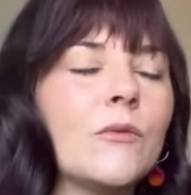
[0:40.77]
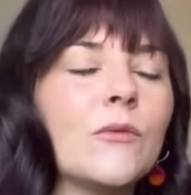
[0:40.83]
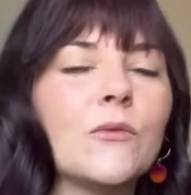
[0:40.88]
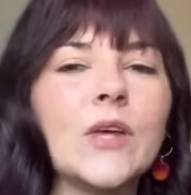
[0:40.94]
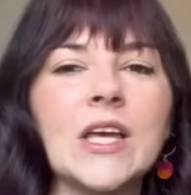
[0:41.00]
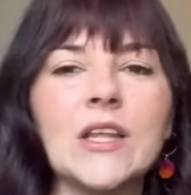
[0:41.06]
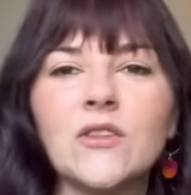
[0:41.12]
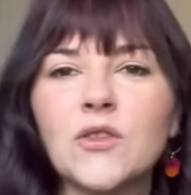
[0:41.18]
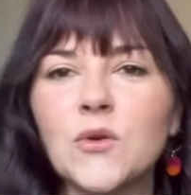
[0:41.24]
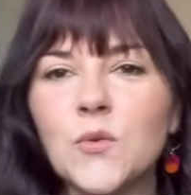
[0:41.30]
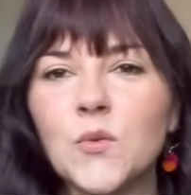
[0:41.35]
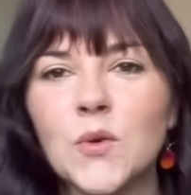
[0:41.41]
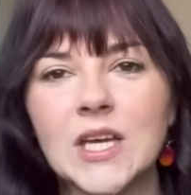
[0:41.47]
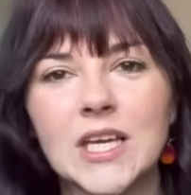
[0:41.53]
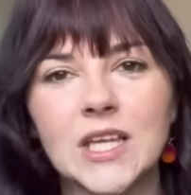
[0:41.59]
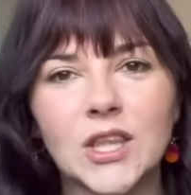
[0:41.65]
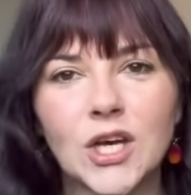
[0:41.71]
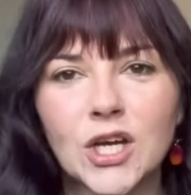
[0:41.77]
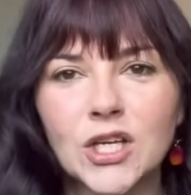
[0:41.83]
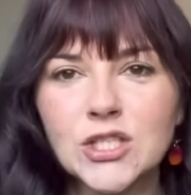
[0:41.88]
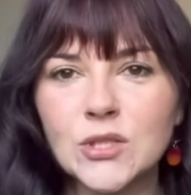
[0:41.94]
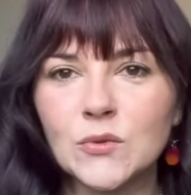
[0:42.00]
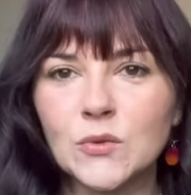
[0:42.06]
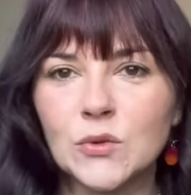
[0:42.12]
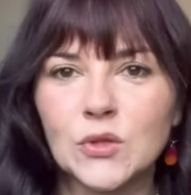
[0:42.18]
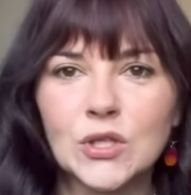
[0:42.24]
It's the week that I
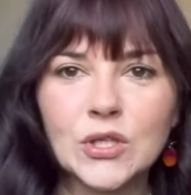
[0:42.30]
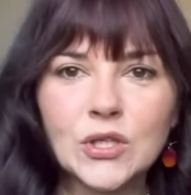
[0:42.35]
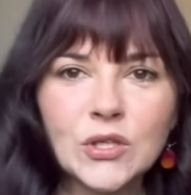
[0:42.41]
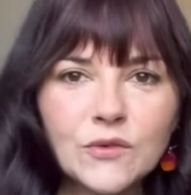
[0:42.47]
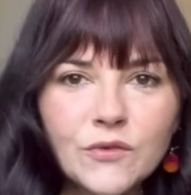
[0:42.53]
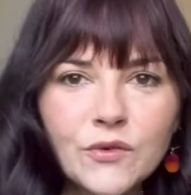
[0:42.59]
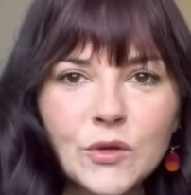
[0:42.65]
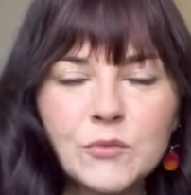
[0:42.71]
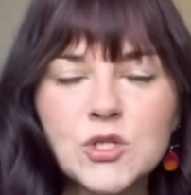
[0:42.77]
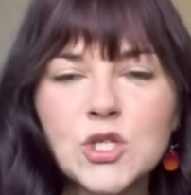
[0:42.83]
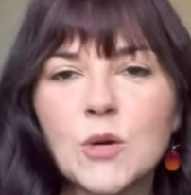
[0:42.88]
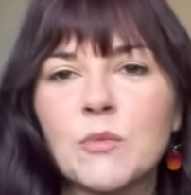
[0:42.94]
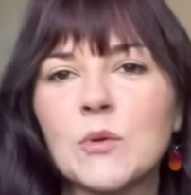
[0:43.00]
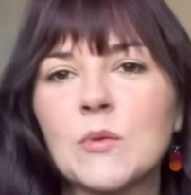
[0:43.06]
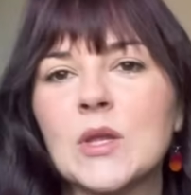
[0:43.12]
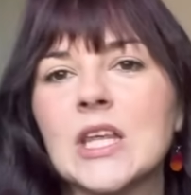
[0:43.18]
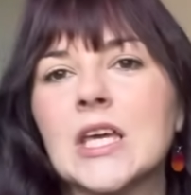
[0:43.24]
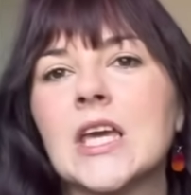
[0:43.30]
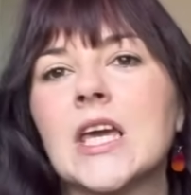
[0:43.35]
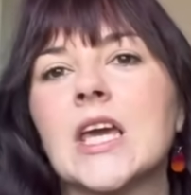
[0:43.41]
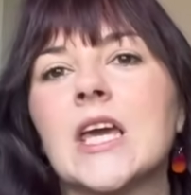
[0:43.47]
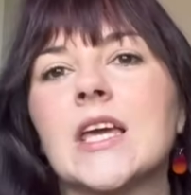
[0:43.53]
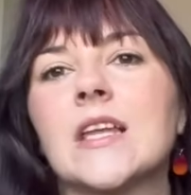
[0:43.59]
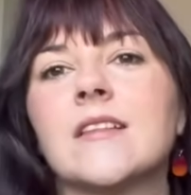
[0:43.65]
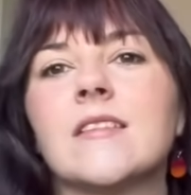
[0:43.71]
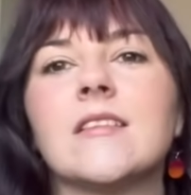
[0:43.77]
do all the uniform shopping with the
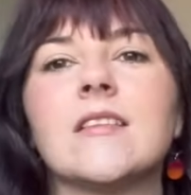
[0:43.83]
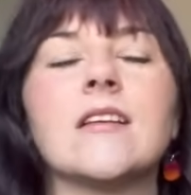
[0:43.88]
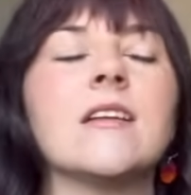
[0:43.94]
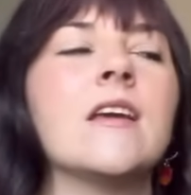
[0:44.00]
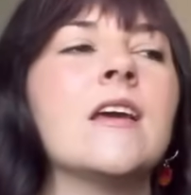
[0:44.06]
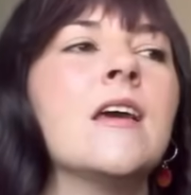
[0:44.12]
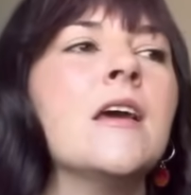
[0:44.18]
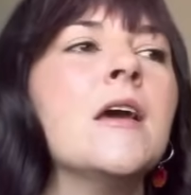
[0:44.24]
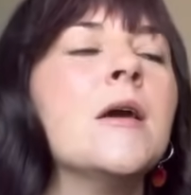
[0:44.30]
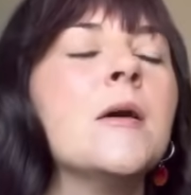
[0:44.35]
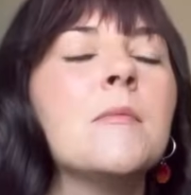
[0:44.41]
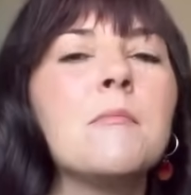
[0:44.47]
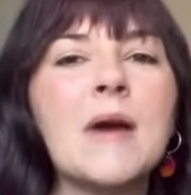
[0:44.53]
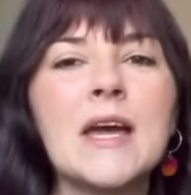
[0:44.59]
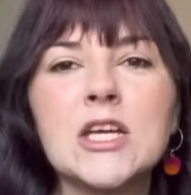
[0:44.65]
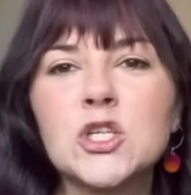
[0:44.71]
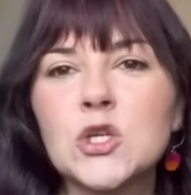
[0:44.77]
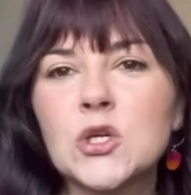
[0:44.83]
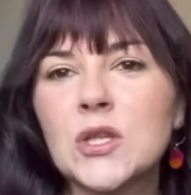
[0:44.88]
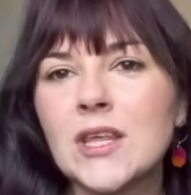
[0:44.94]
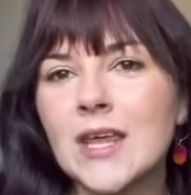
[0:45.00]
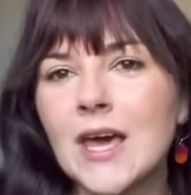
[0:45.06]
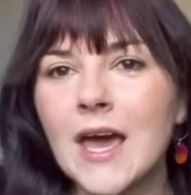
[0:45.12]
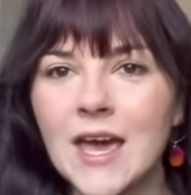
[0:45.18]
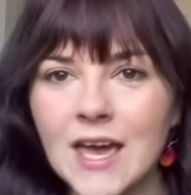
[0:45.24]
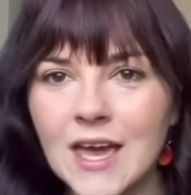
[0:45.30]
kids and make sure that
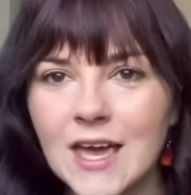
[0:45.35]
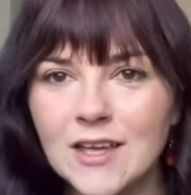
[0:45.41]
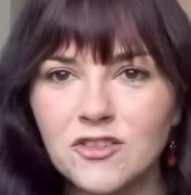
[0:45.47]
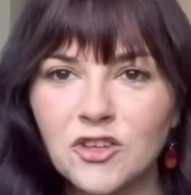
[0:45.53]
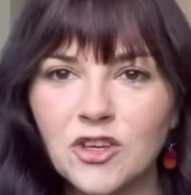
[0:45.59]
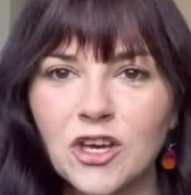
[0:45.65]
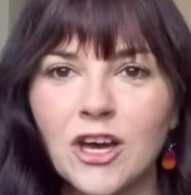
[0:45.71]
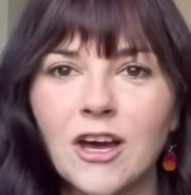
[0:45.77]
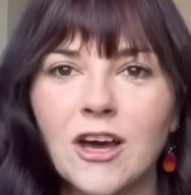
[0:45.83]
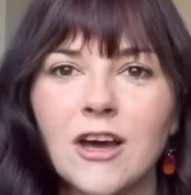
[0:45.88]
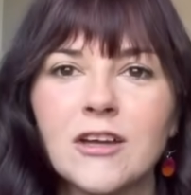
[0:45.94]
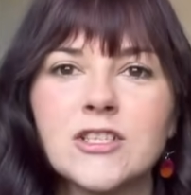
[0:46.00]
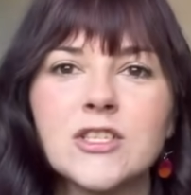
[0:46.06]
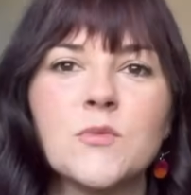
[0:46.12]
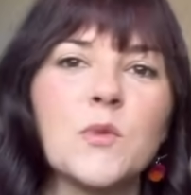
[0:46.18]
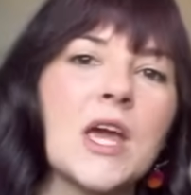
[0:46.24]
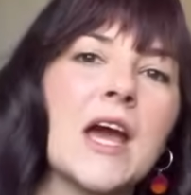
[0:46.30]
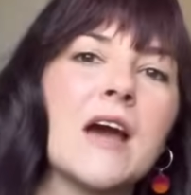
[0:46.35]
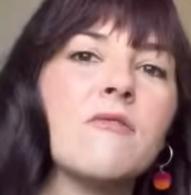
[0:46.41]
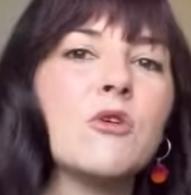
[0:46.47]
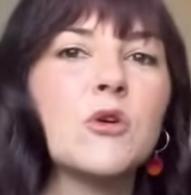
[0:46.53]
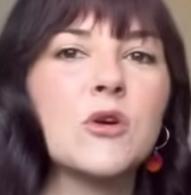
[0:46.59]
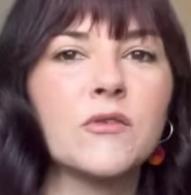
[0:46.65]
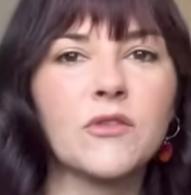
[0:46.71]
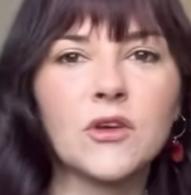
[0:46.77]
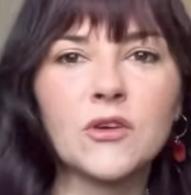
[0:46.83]
their hairs are cut and we have
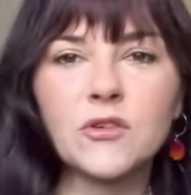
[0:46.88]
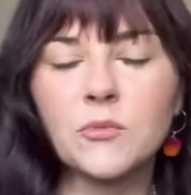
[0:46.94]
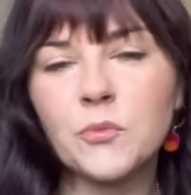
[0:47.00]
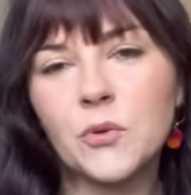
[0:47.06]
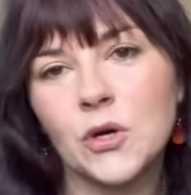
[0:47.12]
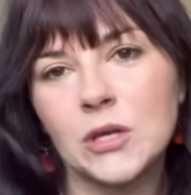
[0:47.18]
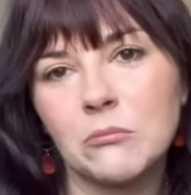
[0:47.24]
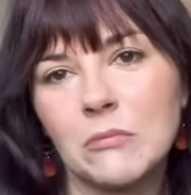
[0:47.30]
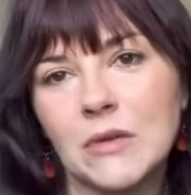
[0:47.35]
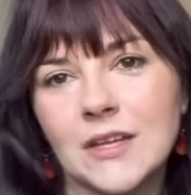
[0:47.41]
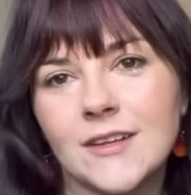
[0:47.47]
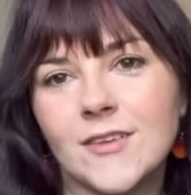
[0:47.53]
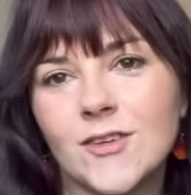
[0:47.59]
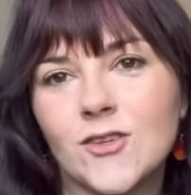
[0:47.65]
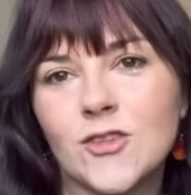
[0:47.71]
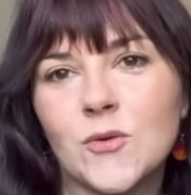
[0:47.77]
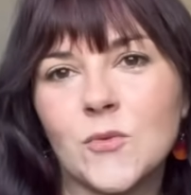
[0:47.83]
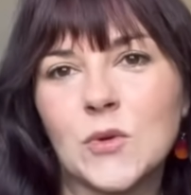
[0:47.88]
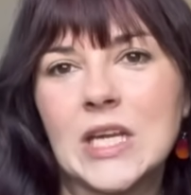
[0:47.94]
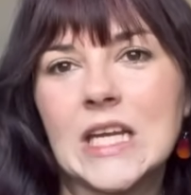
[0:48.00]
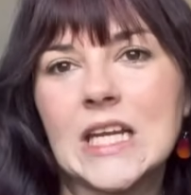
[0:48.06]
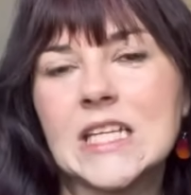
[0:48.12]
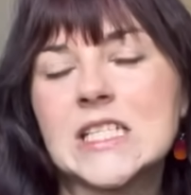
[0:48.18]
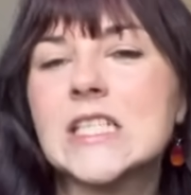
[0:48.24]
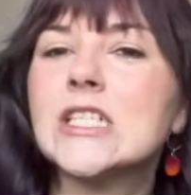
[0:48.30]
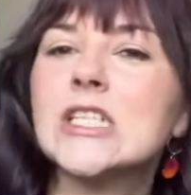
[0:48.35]
all of those appointments that we
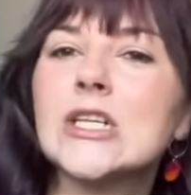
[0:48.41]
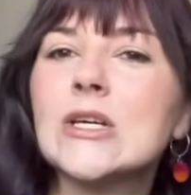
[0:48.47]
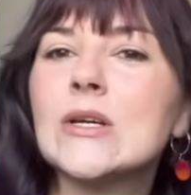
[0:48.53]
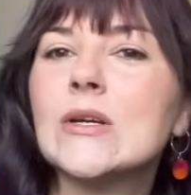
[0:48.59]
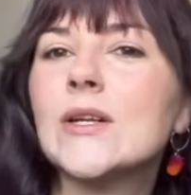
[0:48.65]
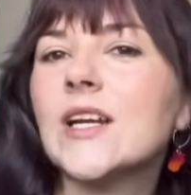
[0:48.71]
need to do.